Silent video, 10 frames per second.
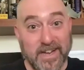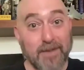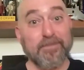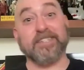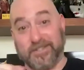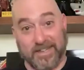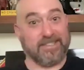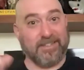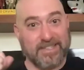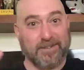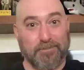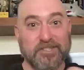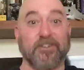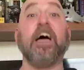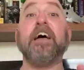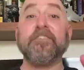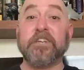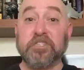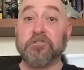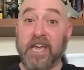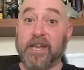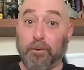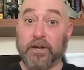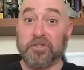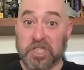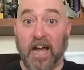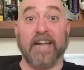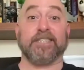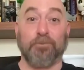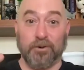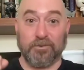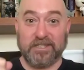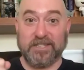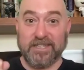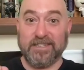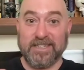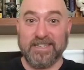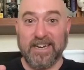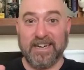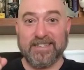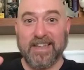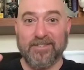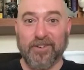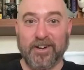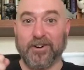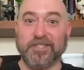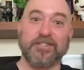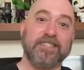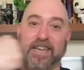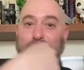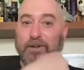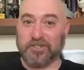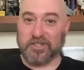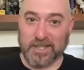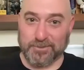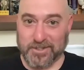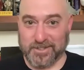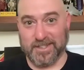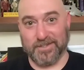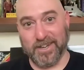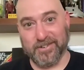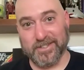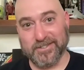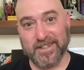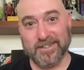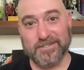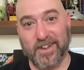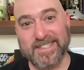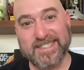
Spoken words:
comedy. So you get to punch there. Did you take real shots? Did they encourage you to take real shots when you were doing those fights?